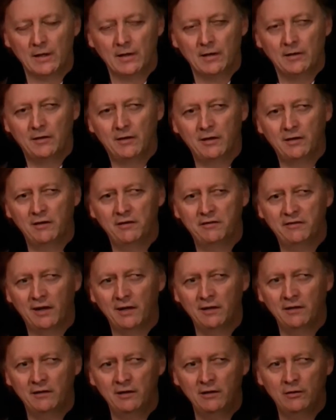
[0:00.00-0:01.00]
They
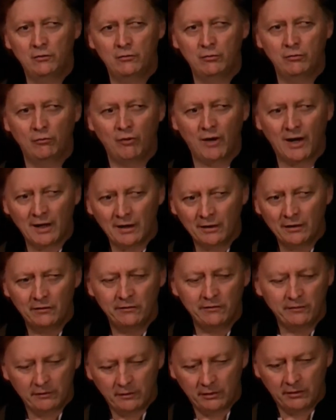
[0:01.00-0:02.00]
decided to
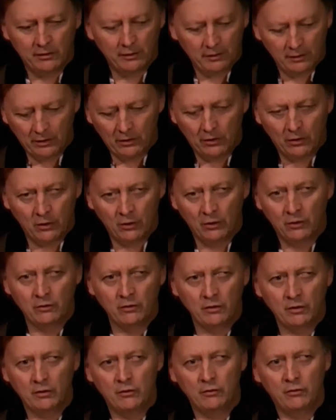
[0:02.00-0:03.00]
write
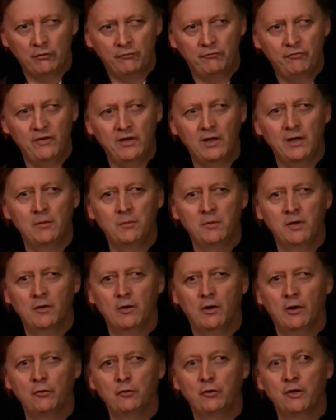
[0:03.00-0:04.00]
on the film,
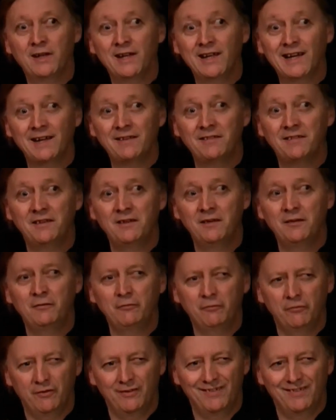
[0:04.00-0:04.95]
on the negative,